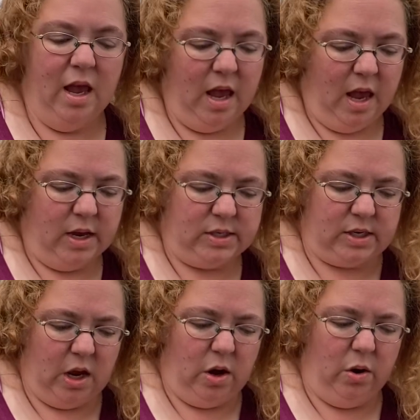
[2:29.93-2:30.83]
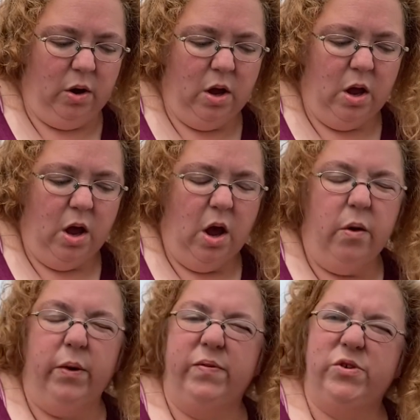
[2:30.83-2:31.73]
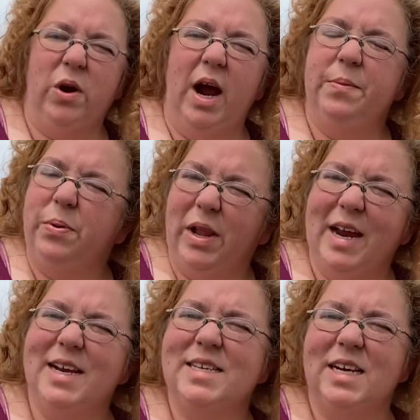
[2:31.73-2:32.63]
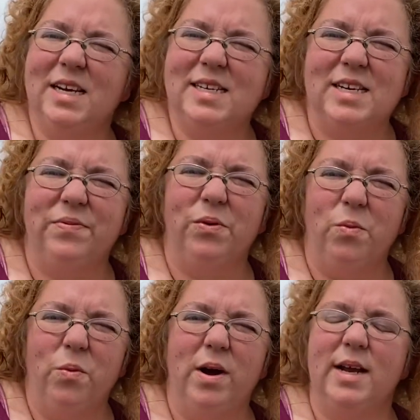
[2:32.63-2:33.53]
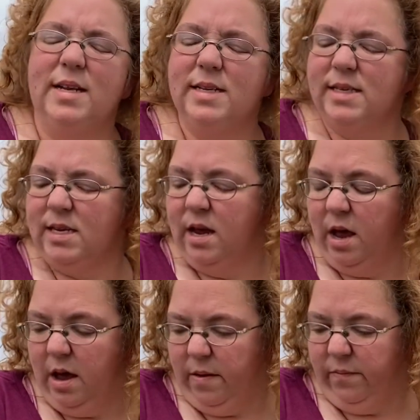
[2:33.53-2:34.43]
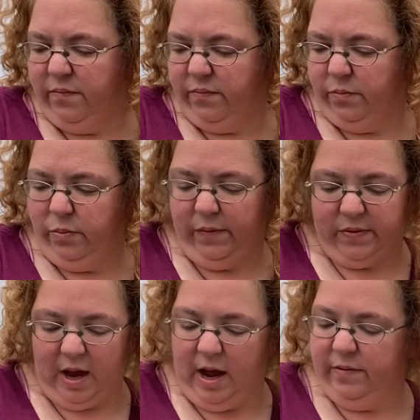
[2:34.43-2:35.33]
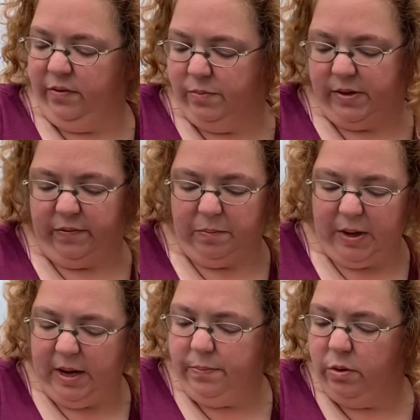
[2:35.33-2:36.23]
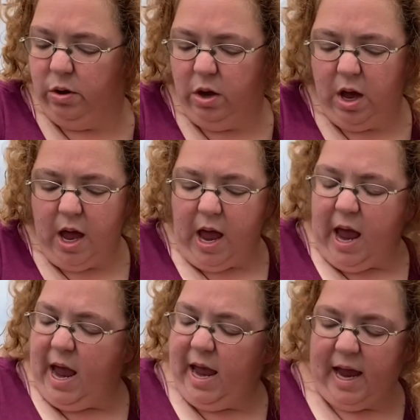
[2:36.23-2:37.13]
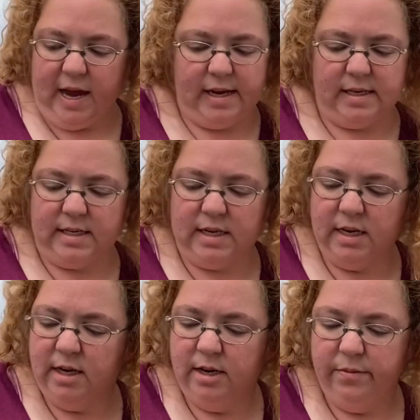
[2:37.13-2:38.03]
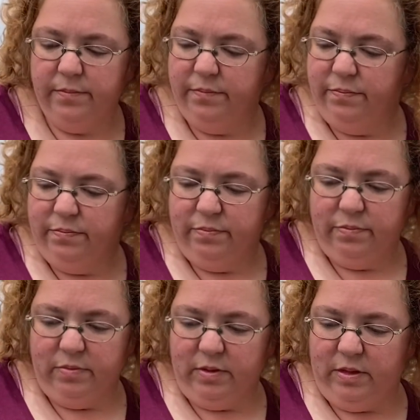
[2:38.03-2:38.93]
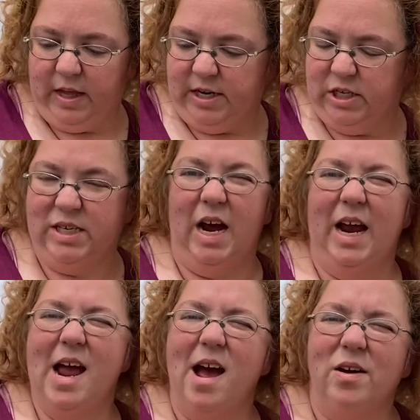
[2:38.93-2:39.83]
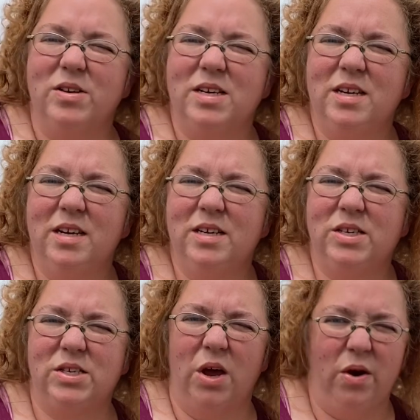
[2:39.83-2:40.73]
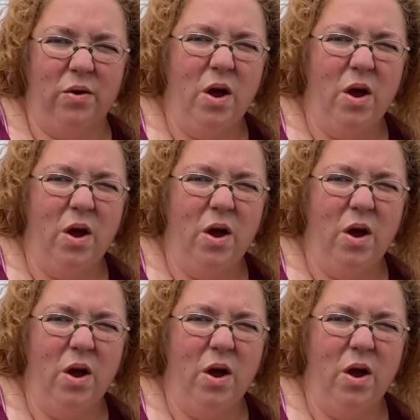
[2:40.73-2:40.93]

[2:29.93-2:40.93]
So we've tried planting different ones we've gotten from different people, and they just die out. So